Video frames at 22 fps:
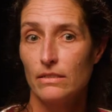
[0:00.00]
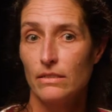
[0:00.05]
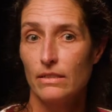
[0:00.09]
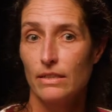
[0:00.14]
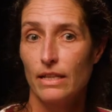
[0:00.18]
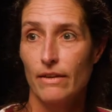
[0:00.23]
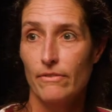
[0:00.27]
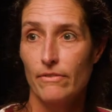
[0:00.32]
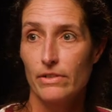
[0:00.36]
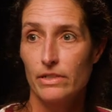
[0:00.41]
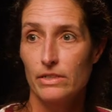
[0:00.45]

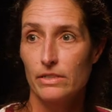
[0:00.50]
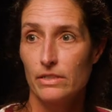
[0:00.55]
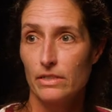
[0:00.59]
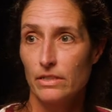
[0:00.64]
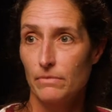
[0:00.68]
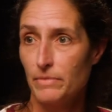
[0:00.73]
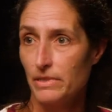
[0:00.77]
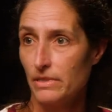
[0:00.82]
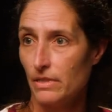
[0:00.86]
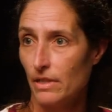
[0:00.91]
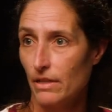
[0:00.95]
leverage
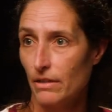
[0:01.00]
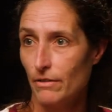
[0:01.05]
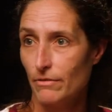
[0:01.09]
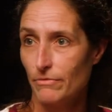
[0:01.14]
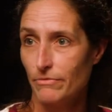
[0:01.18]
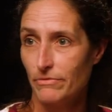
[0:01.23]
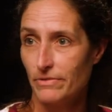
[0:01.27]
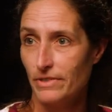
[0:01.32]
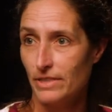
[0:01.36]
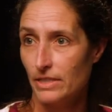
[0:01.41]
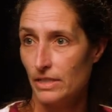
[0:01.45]

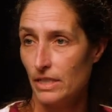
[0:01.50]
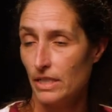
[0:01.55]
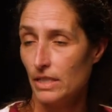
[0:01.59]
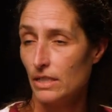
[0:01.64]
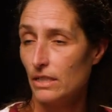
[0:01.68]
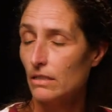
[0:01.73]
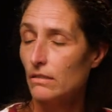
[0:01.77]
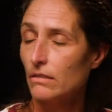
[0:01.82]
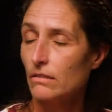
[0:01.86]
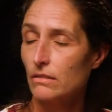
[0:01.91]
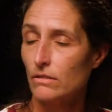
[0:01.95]
himself to the
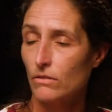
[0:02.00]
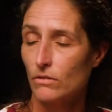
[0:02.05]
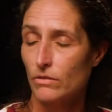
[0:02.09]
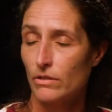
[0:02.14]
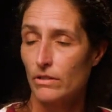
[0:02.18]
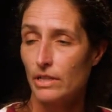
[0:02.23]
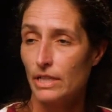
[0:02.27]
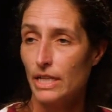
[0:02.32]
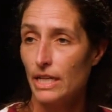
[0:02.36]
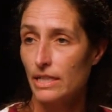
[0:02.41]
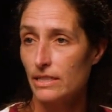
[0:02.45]
hilt in
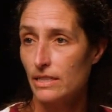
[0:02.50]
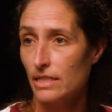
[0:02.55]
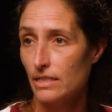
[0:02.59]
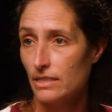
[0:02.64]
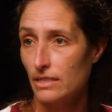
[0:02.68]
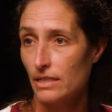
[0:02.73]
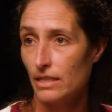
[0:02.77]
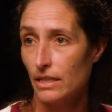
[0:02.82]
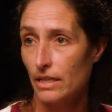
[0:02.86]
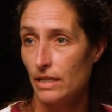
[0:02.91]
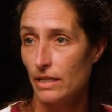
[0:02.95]
order to get
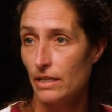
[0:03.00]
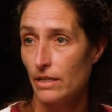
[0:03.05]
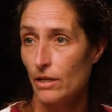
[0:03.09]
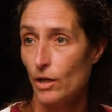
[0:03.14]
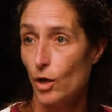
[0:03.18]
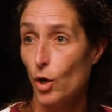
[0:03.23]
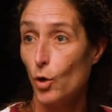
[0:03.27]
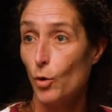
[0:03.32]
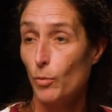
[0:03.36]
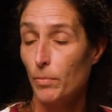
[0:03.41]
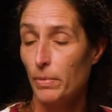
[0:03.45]
Disneyland
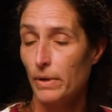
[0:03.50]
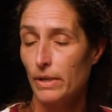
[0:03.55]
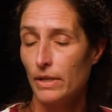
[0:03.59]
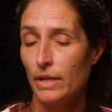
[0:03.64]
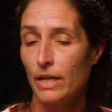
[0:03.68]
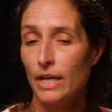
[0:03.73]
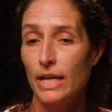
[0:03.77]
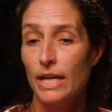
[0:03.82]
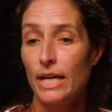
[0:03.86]
open,